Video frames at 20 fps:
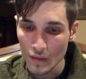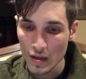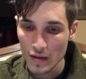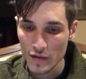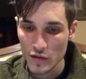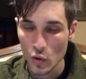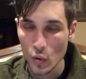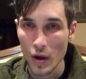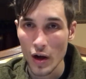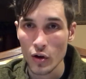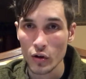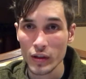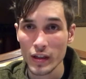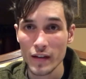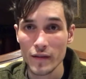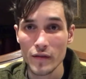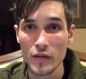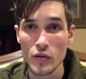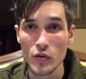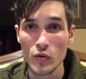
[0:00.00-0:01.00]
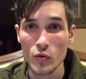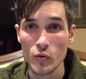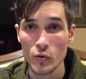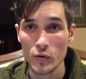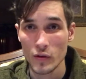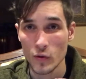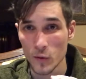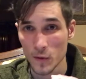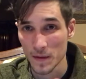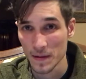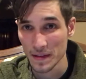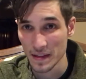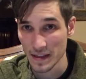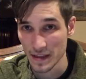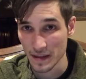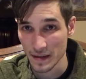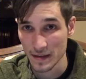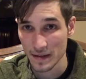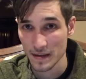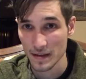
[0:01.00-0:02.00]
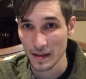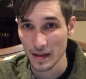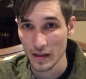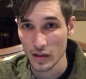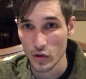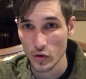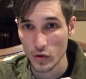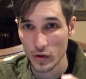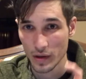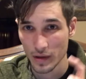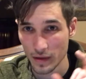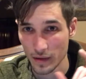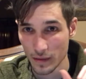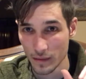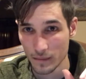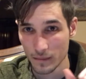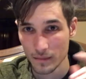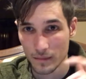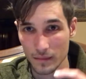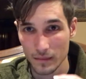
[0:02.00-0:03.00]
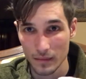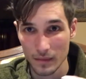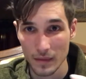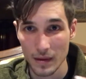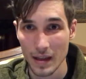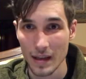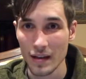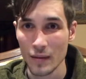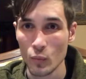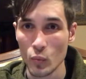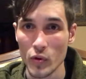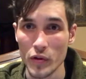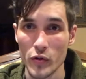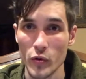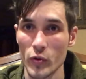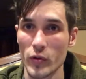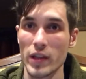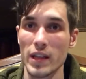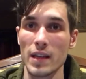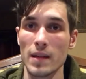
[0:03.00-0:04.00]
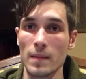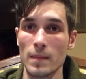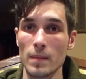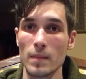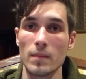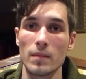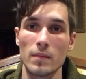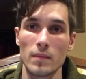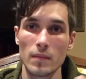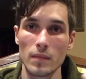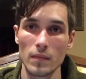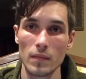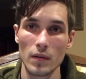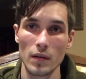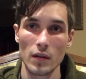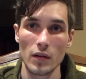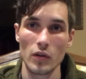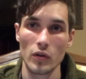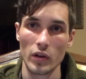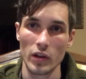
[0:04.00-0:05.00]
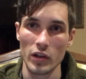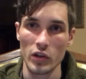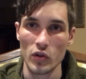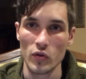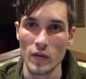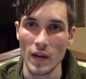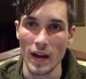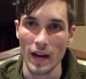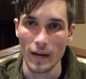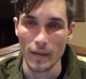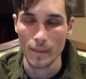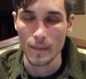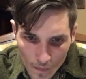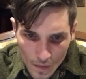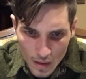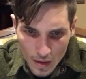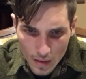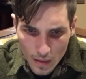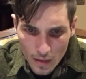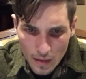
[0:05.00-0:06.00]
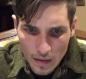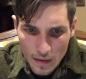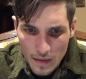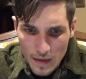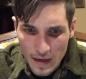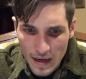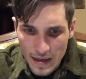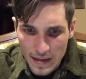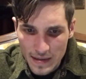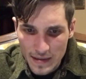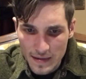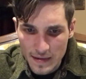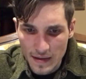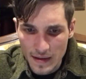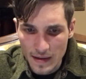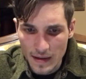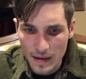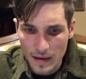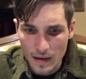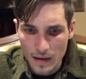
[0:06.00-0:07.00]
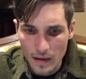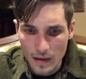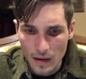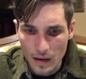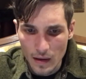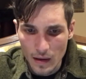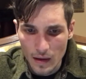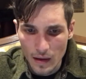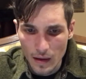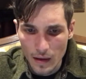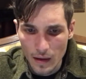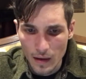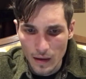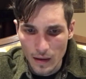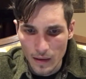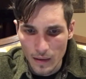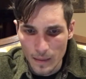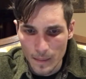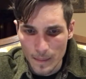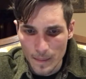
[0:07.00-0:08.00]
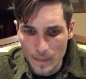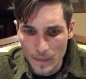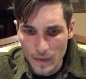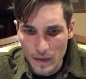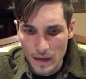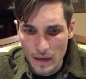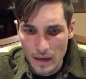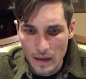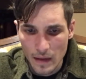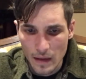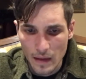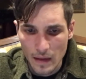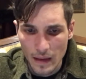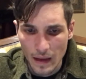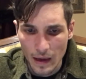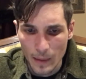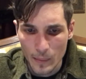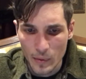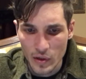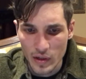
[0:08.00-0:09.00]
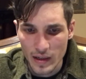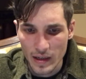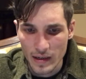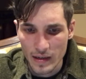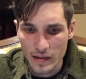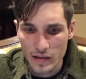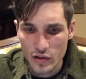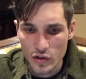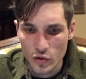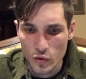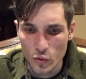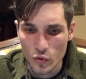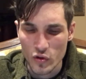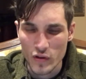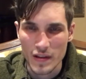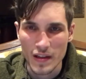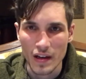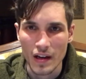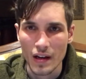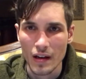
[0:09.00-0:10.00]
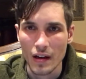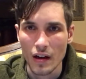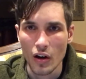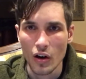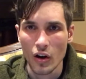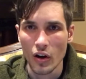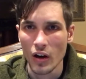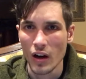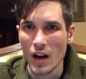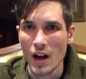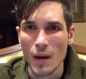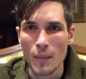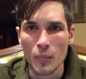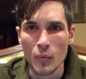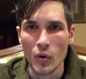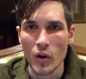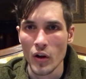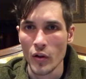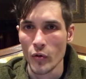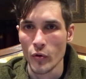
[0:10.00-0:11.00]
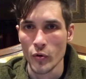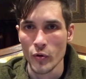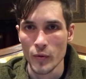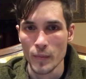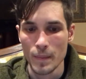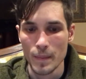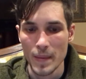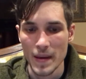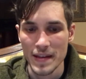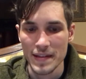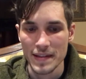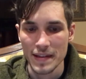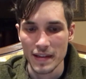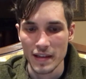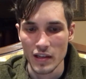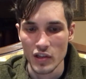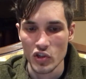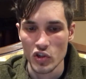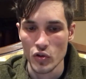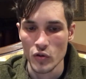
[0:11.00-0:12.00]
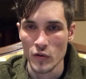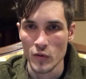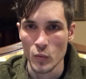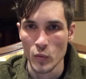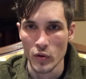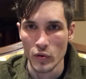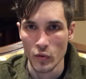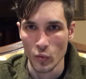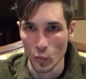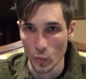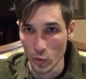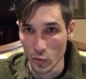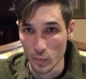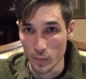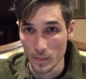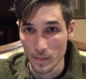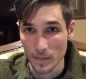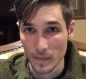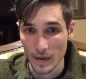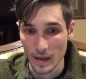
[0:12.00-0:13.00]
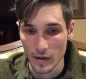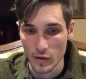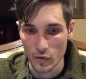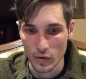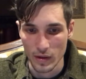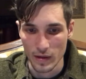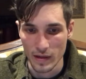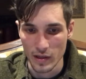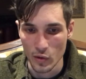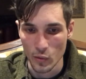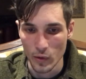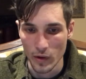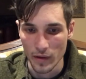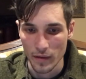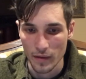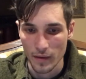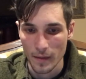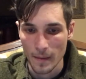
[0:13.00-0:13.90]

So I'll give you those links, and you can then with your team, you can do that. The next thing that I'm going to get into are a couple other basic issues with the room that you can deal with.